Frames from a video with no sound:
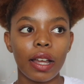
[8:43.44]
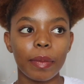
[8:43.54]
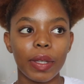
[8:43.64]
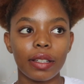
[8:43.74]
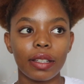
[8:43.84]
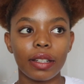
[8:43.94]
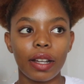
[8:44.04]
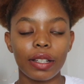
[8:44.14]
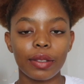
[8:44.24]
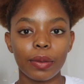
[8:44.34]
I mean in
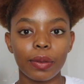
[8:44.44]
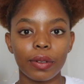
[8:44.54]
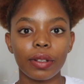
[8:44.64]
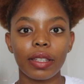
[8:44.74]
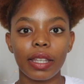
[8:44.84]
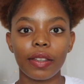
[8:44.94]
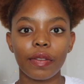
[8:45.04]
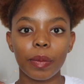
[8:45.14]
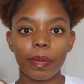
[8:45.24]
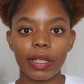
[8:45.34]
high school they give
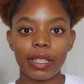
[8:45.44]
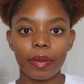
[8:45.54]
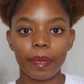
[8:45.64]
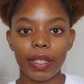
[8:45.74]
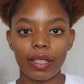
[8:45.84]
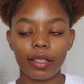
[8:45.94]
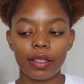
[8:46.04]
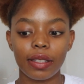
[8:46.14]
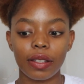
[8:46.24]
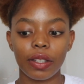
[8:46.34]
you bits and
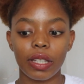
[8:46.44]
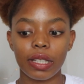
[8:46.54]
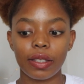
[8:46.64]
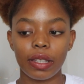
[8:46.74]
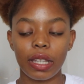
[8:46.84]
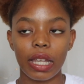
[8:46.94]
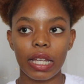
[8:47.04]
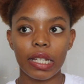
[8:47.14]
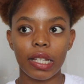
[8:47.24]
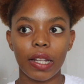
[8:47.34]
pieces till you get to the
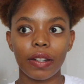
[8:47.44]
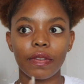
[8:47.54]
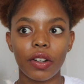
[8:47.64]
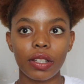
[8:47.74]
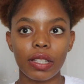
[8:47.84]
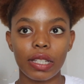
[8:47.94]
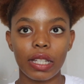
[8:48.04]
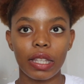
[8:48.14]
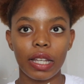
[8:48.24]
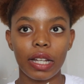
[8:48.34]
end, and then
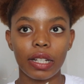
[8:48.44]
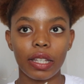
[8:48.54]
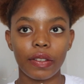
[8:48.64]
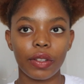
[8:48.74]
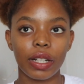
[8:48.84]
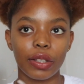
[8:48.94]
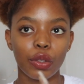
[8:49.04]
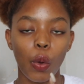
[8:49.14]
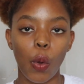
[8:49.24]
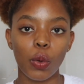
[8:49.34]
varsity they kind of give you like
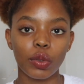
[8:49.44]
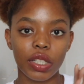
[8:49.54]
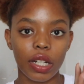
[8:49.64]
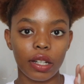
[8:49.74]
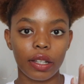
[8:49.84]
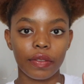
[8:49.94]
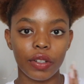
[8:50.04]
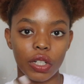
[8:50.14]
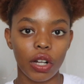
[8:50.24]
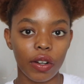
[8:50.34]
the whole chunk, if
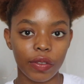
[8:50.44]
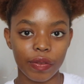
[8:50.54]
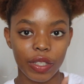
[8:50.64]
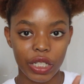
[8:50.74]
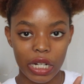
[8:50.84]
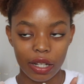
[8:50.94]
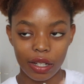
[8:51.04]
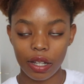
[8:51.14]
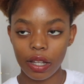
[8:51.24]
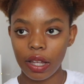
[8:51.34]
not half of the
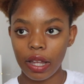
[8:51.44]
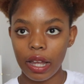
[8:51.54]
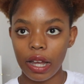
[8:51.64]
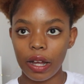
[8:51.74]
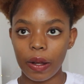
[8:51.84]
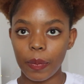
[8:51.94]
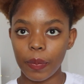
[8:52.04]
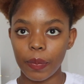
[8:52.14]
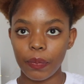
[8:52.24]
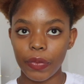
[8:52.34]
chunk,
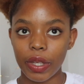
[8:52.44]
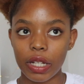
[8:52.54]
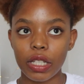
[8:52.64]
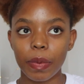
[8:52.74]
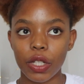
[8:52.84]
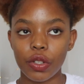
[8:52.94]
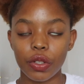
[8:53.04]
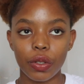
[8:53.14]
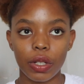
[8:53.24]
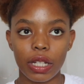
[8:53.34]
and expect you
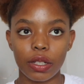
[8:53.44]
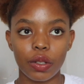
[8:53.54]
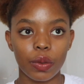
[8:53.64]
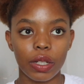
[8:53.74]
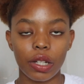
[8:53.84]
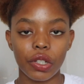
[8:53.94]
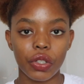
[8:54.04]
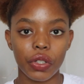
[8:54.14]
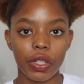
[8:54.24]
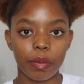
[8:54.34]
to like do it in a
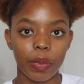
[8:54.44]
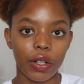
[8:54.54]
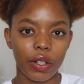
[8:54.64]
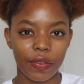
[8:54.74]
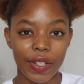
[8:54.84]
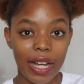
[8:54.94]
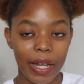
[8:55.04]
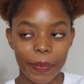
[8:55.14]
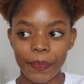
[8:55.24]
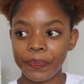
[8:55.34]
certain period of
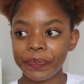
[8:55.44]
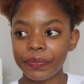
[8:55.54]
time.